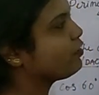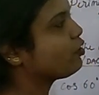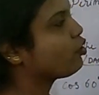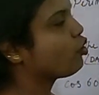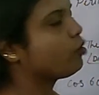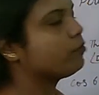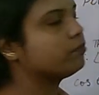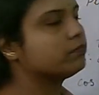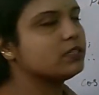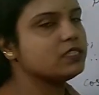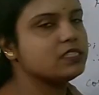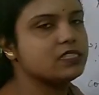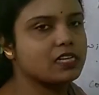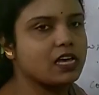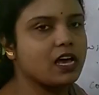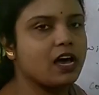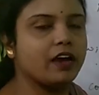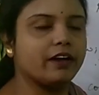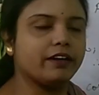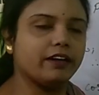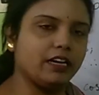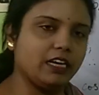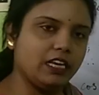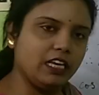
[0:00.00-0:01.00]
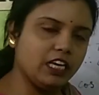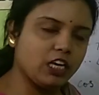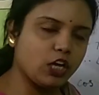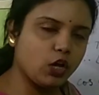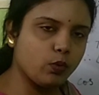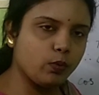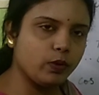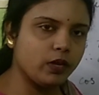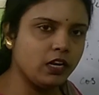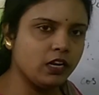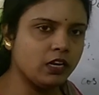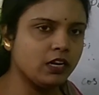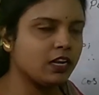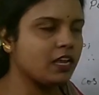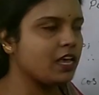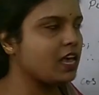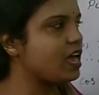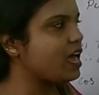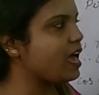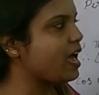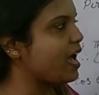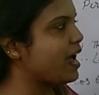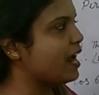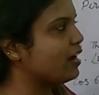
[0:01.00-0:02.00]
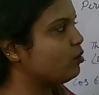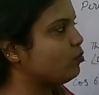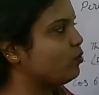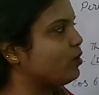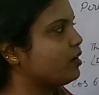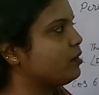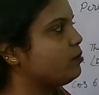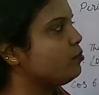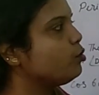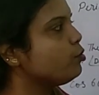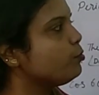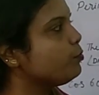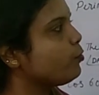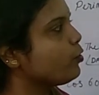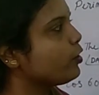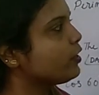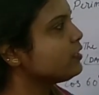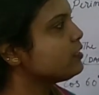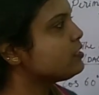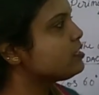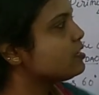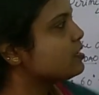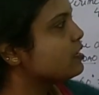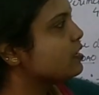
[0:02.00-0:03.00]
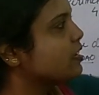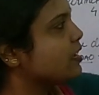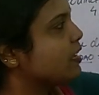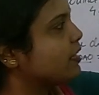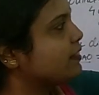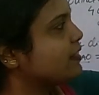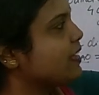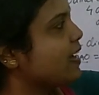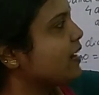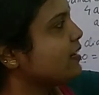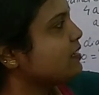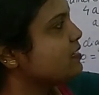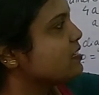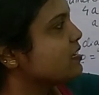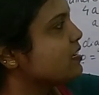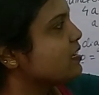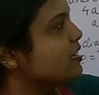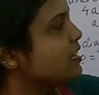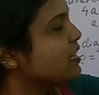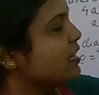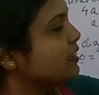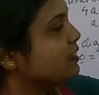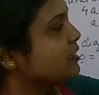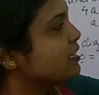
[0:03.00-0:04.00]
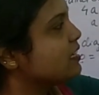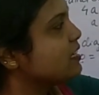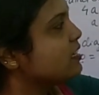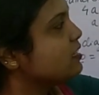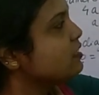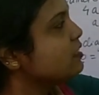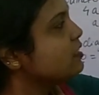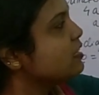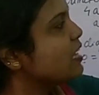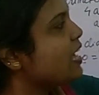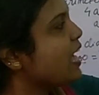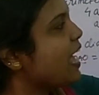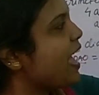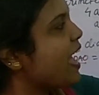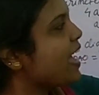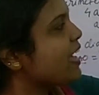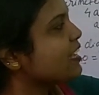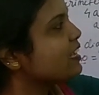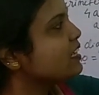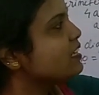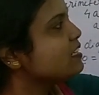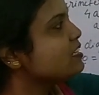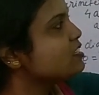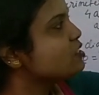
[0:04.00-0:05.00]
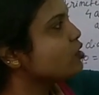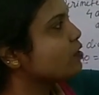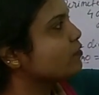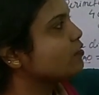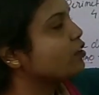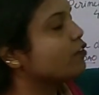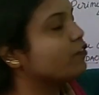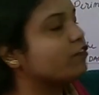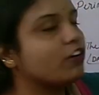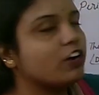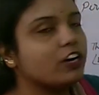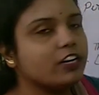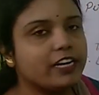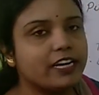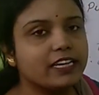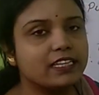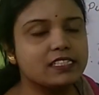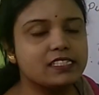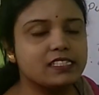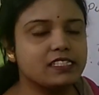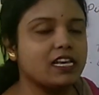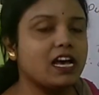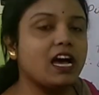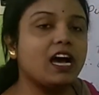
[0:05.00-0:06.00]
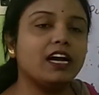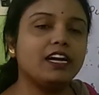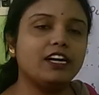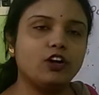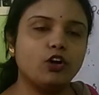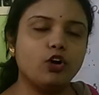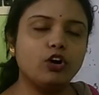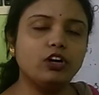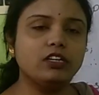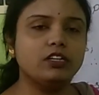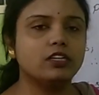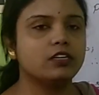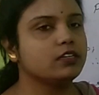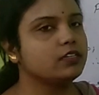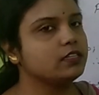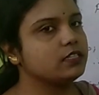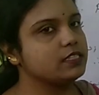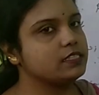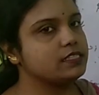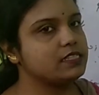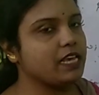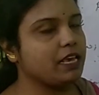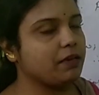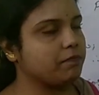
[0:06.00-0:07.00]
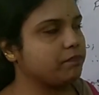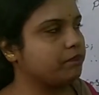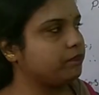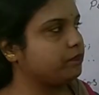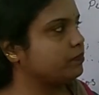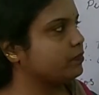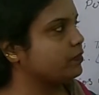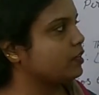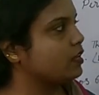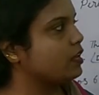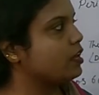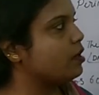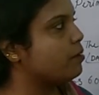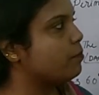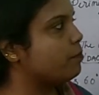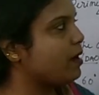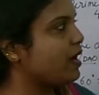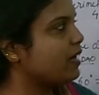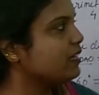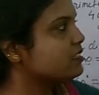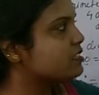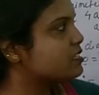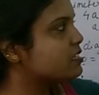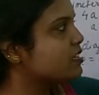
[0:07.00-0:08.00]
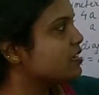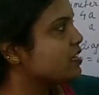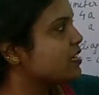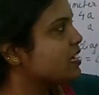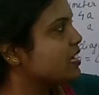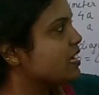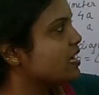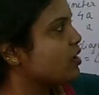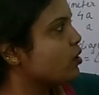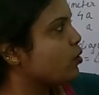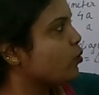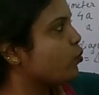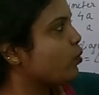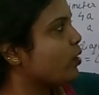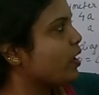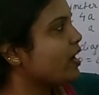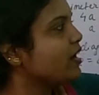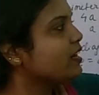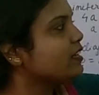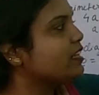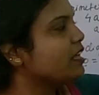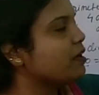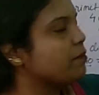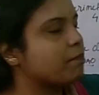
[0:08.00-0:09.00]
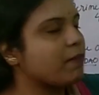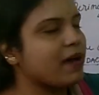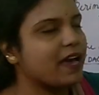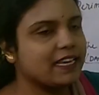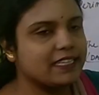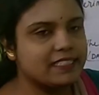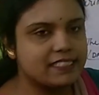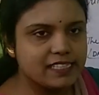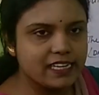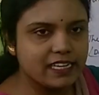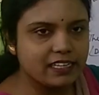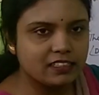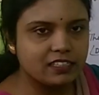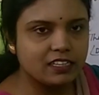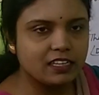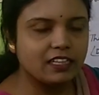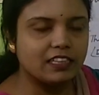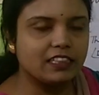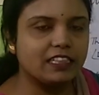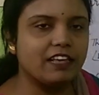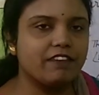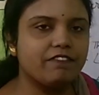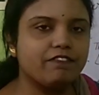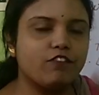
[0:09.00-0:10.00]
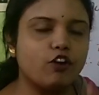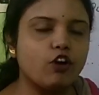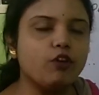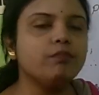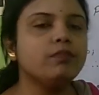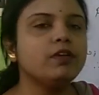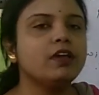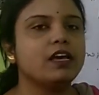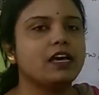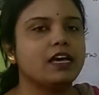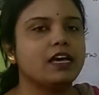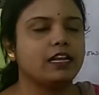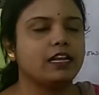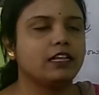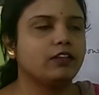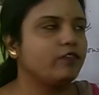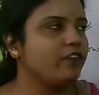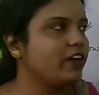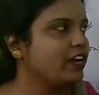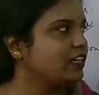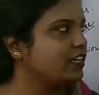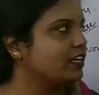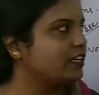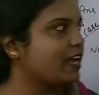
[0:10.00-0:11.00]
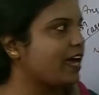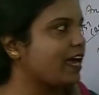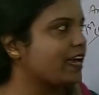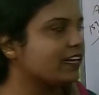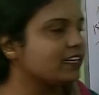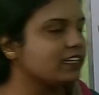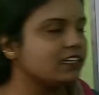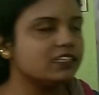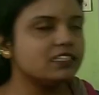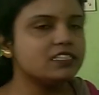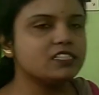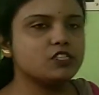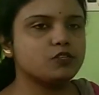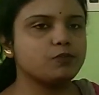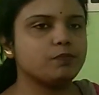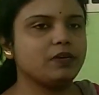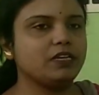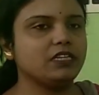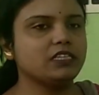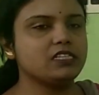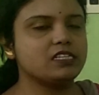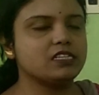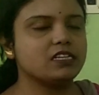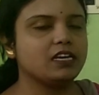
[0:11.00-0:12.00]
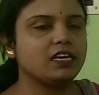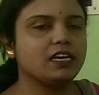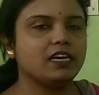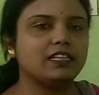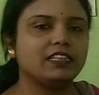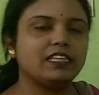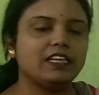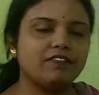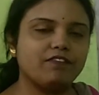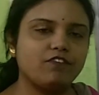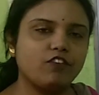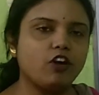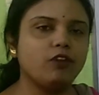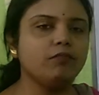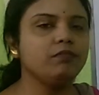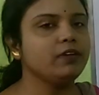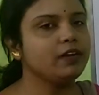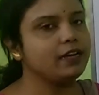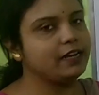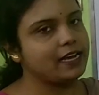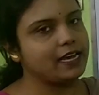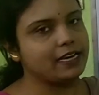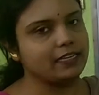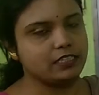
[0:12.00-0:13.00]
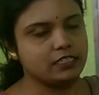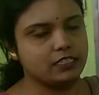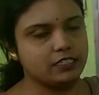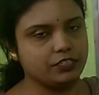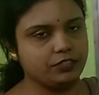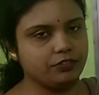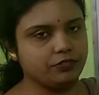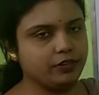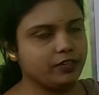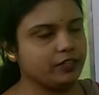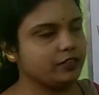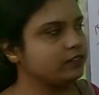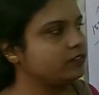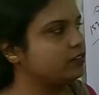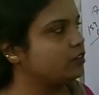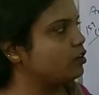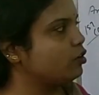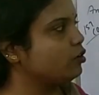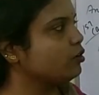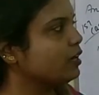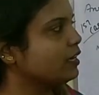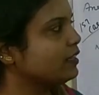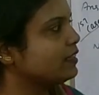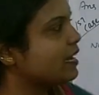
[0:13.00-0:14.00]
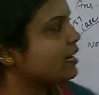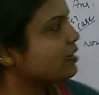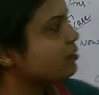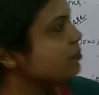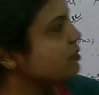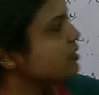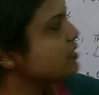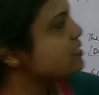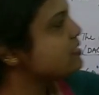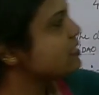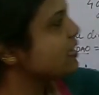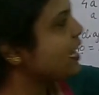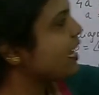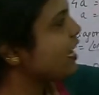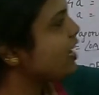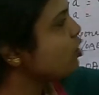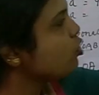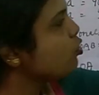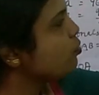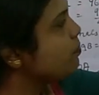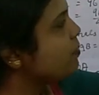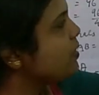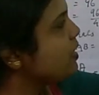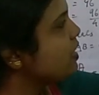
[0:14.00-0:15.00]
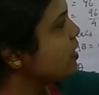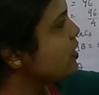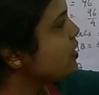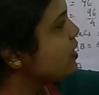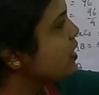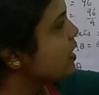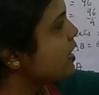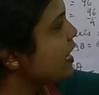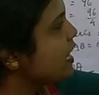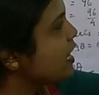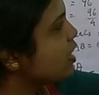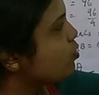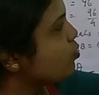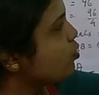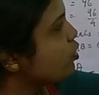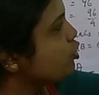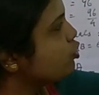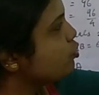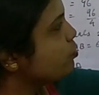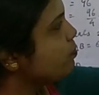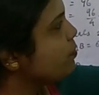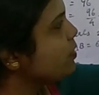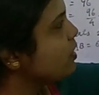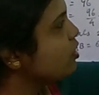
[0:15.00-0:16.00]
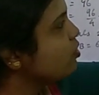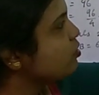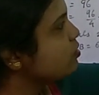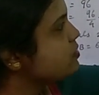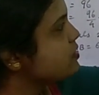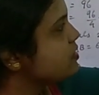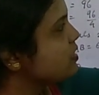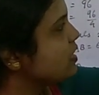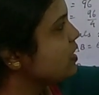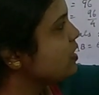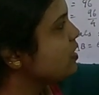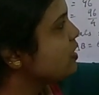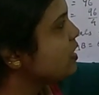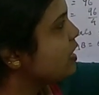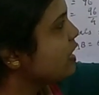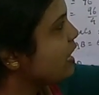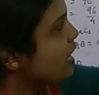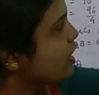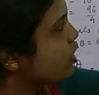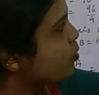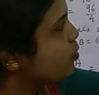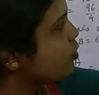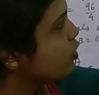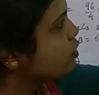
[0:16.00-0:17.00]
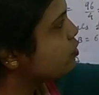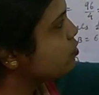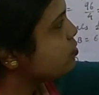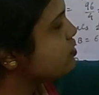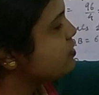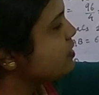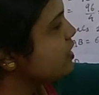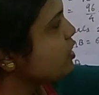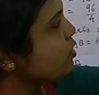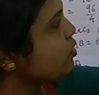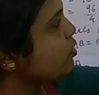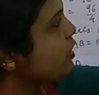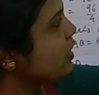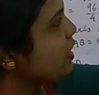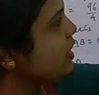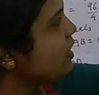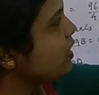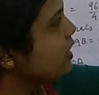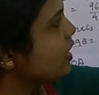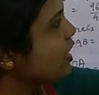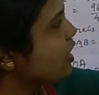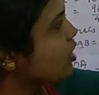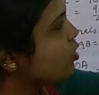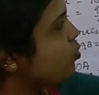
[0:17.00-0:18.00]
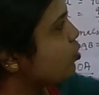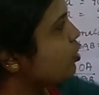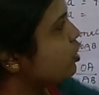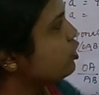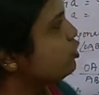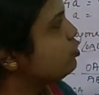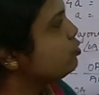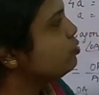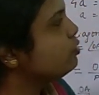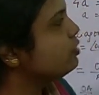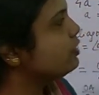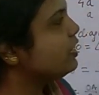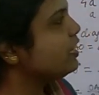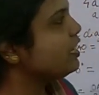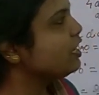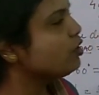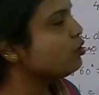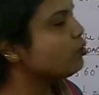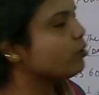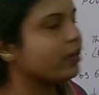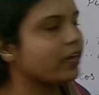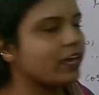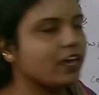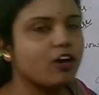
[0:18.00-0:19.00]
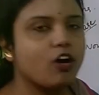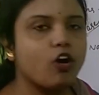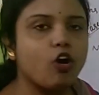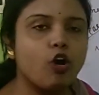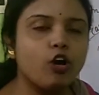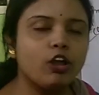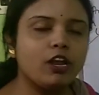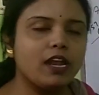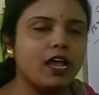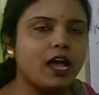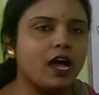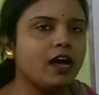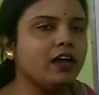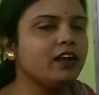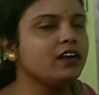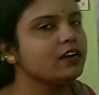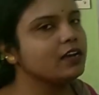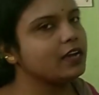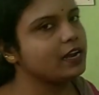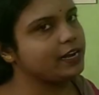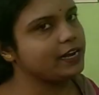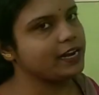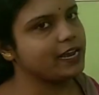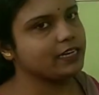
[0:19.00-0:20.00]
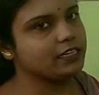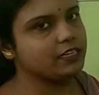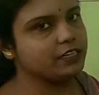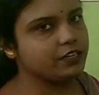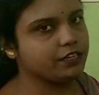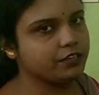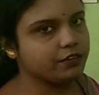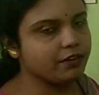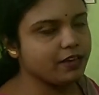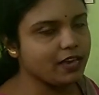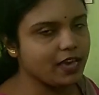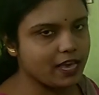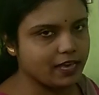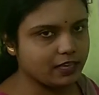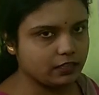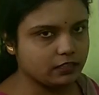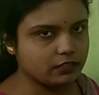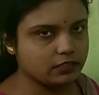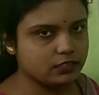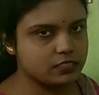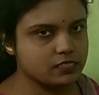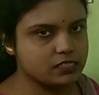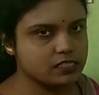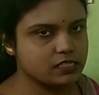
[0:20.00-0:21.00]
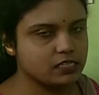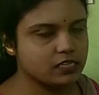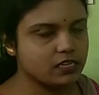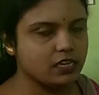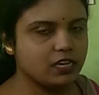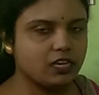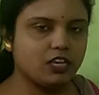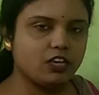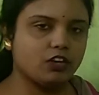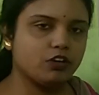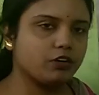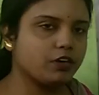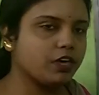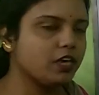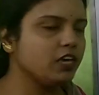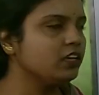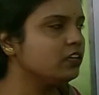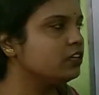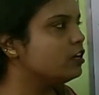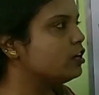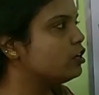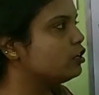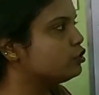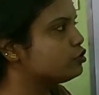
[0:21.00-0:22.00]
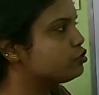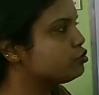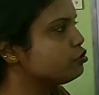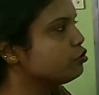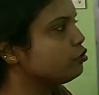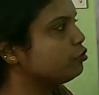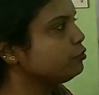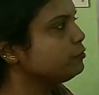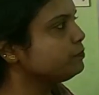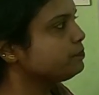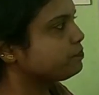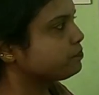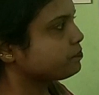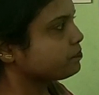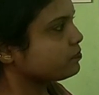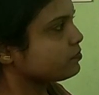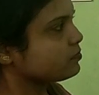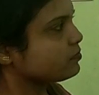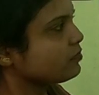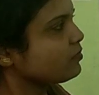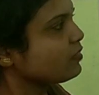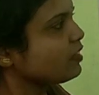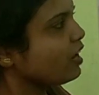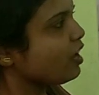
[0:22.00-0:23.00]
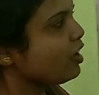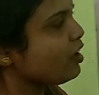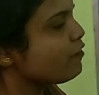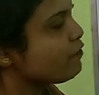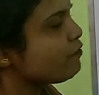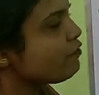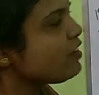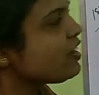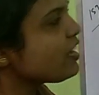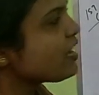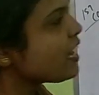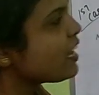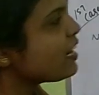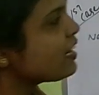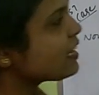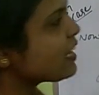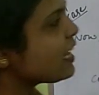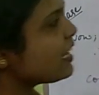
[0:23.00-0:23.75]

a rhombus are equal, and one more point, that the angles of the vertex are not same, but where they bisect they form, where the diagonals meet they form 90 degree. Okay, that means AOB equal to BOC equal to COD equal to DOA, all are 90 degree angles. Okay, so we can